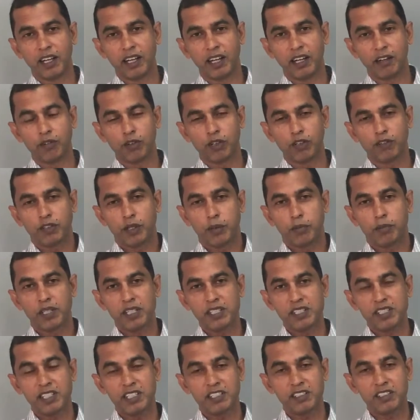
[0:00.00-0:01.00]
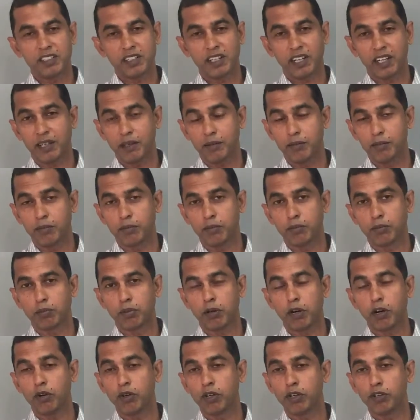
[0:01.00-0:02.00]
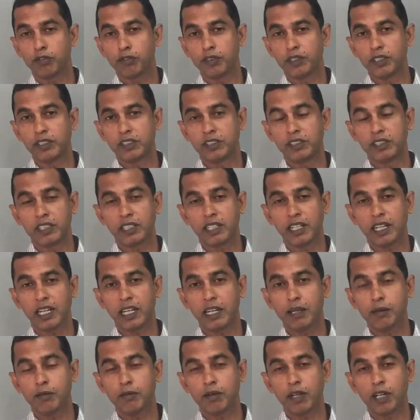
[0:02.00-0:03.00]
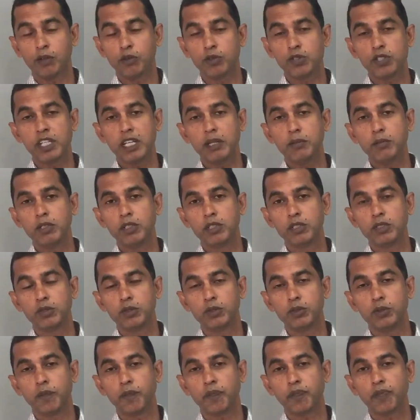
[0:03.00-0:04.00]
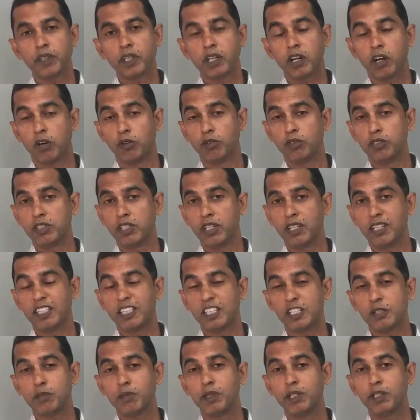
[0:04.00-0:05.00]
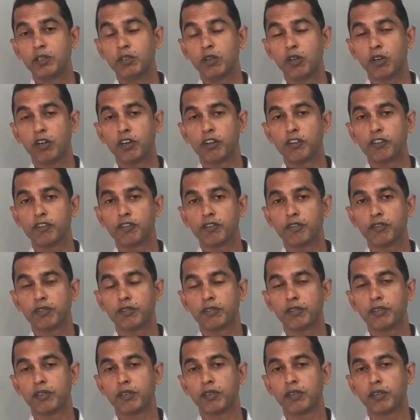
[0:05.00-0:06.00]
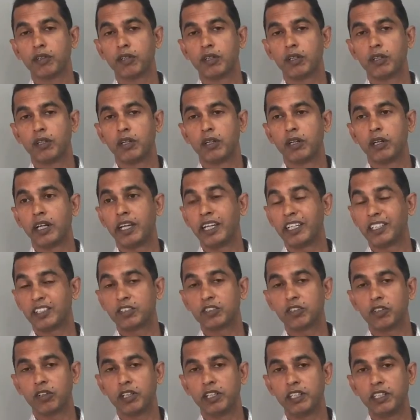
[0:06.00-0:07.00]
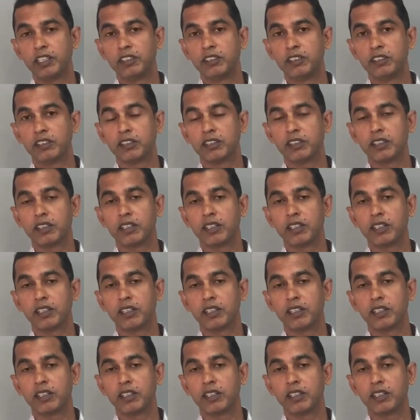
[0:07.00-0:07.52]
And one of the best things that I am proud of is that I was able to counsel and speak to a lot of ex-colleagues,